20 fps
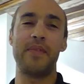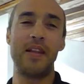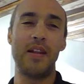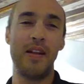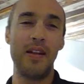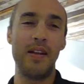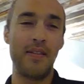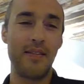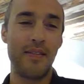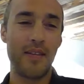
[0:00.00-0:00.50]

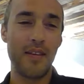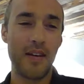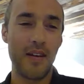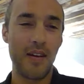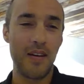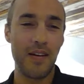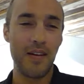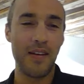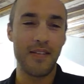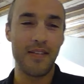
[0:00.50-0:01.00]

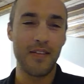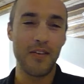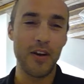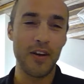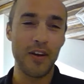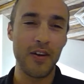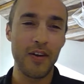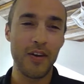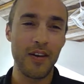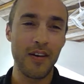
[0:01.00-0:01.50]
let's
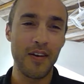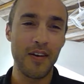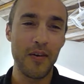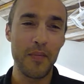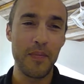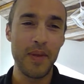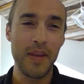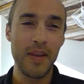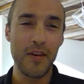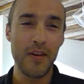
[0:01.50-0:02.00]
crack a
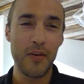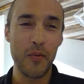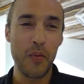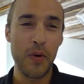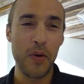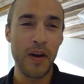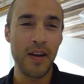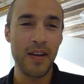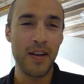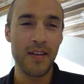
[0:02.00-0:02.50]
beer or
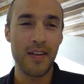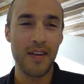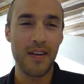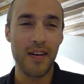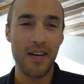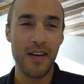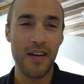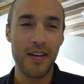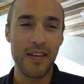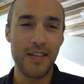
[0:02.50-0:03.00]
wine
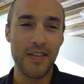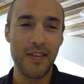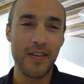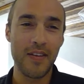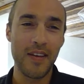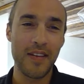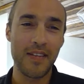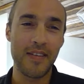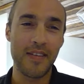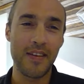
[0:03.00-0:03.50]
in the
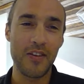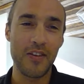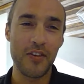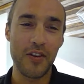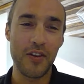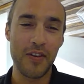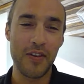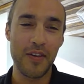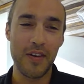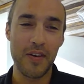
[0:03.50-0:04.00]
next
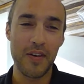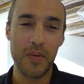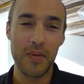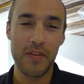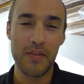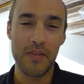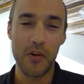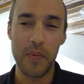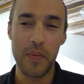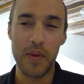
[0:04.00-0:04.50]
session
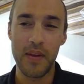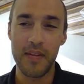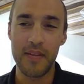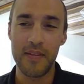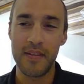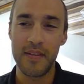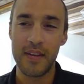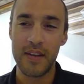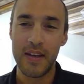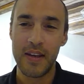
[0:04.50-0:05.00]
with Robert.
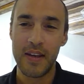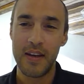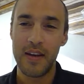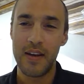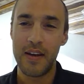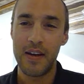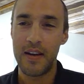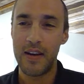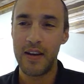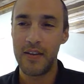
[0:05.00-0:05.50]

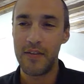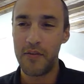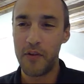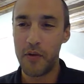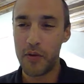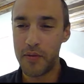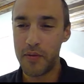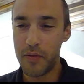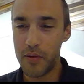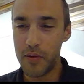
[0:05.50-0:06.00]
And for
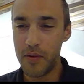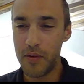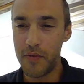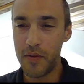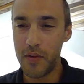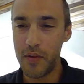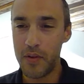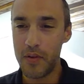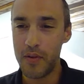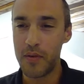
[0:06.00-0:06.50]

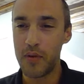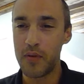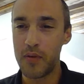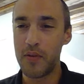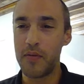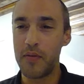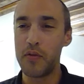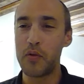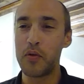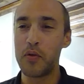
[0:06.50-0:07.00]
those
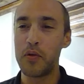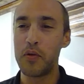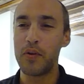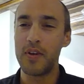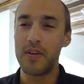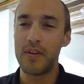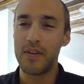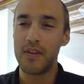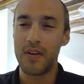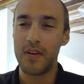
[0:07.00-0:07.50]
of you
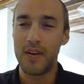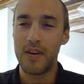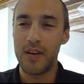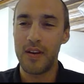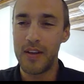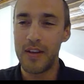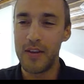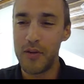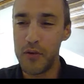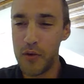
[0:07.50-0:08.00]

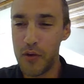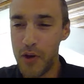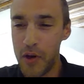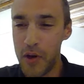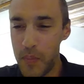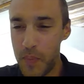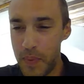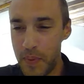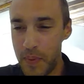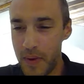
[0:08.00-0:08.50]
in
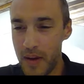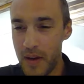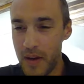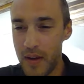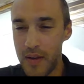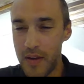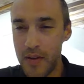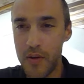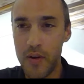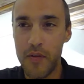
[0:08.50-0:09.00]
Europe,
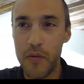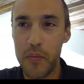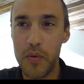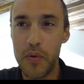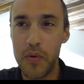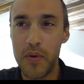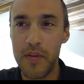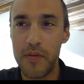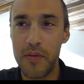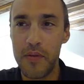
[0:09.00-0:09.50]
you know, have a
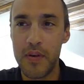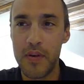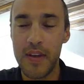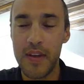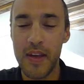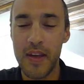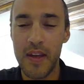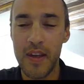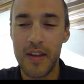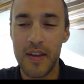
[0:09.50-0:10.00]
beautiful
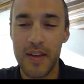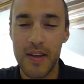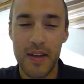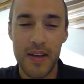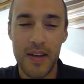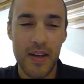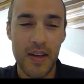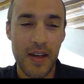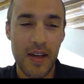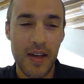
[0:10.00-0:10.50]
day.
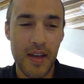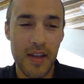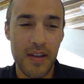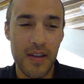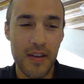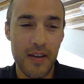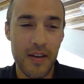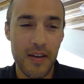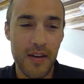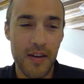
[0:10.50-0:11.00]

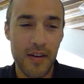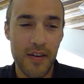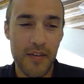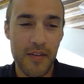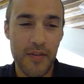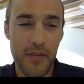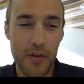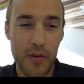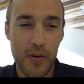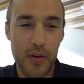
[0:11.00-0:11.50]
And
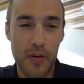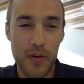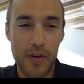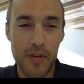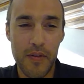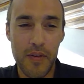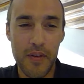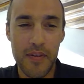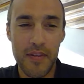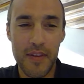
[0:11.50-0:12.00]
for all
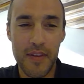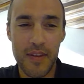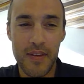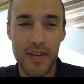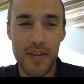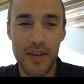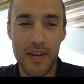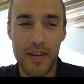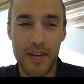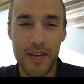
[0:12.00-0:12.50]
of us
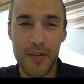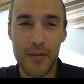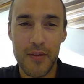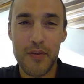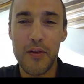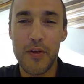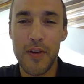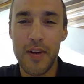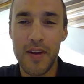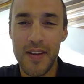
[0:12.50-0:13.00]
in
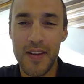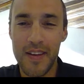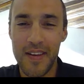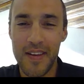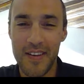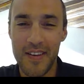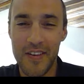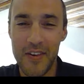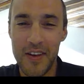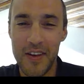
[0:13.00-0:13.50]

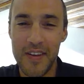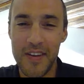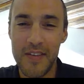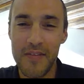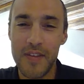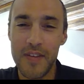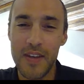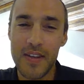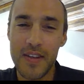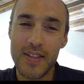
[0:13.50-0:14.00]
Australia, great
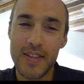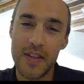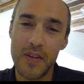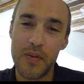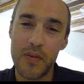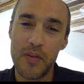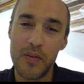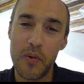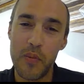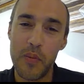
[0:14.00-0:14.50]
evening. Thank you
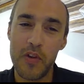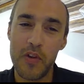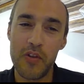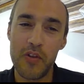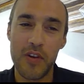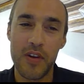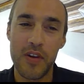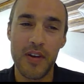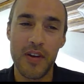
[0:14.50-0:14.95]
so much,